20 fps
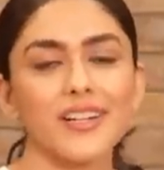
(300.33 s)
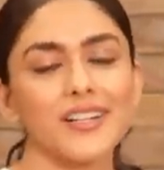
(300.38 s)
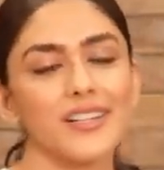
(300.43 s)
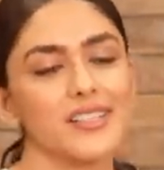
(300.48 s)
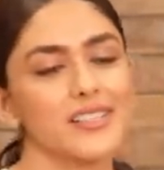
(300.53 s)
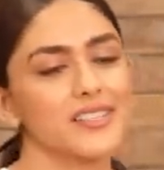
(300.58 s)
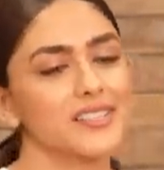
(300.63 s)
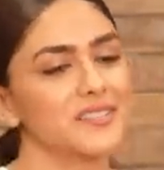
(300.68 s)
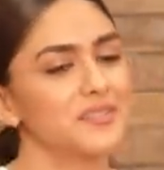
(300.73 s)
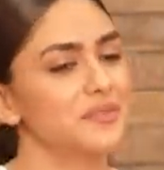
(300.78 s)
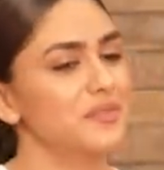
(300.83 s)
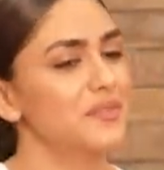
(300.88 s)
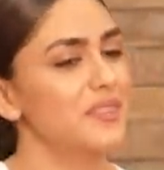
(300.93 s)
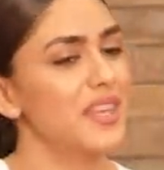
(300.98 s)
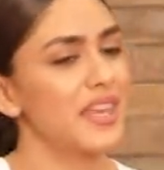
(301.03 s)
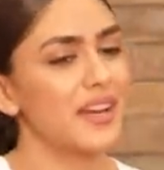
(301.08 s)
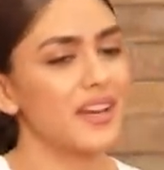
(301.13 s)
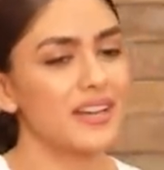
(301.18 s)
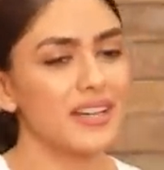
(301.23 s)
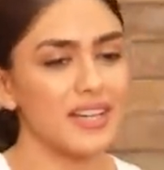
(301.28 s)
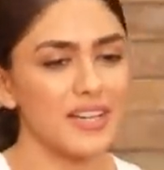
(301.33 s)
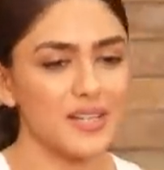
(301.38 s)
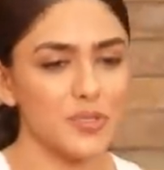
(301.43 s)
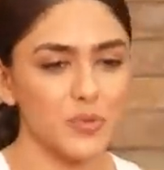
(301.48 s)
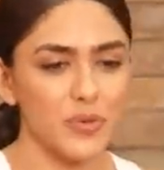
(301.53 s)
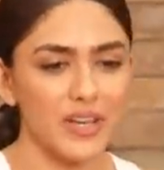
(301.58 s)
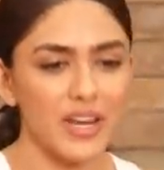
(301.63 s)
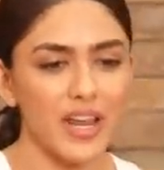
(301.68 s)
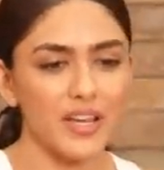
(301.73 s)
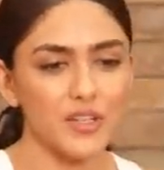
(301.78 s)
uh, there are days
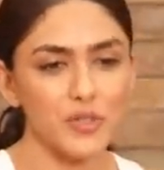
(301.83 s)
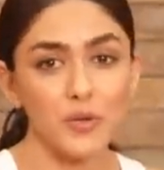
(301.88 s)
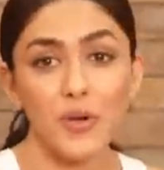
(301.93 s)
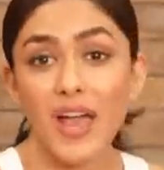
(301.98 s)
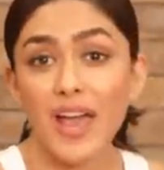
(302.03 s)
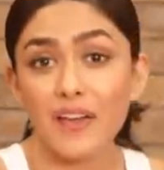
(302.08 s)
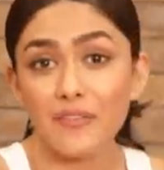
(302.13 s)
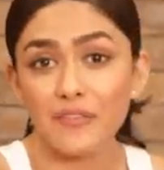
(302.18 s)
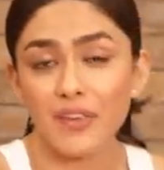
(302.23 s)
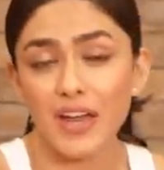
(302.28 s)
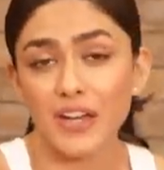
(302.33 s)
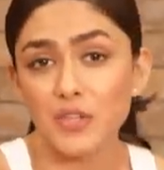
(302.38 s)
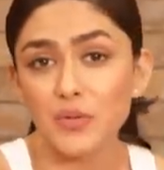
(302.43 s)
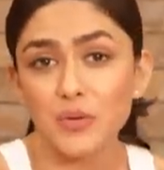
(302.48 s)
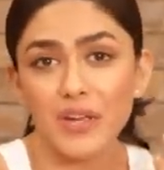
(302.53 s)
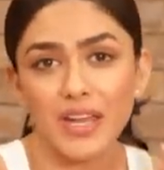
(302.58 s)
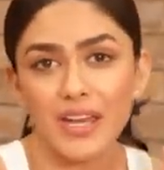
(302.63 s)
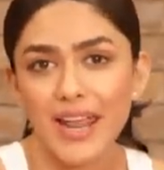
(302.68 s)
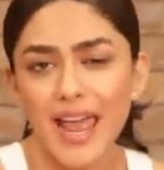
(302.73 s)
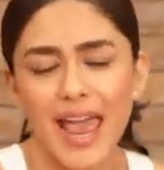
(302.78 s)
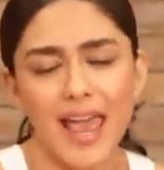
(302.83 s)
where I do have, I do get